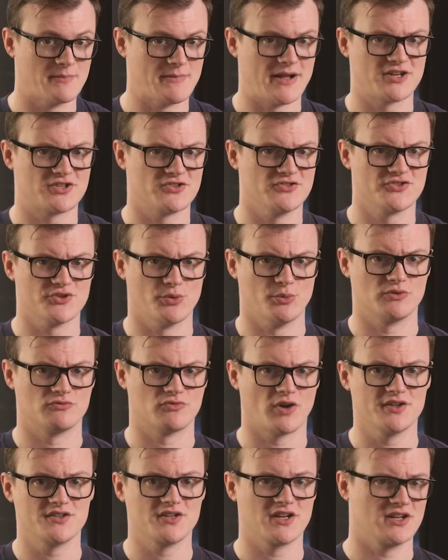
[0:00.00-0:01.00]
Imagine someone
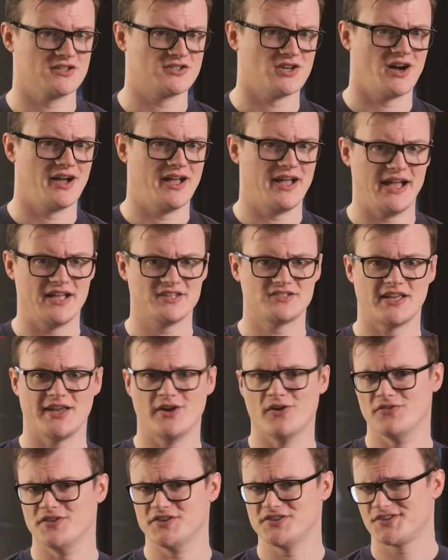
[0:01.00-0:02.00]
writing an entire essay
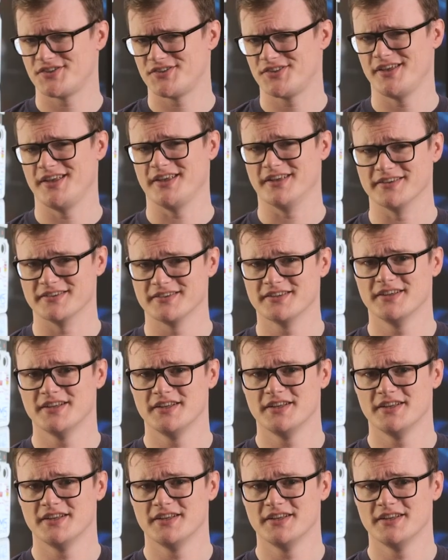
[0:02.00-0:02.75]
on this thing.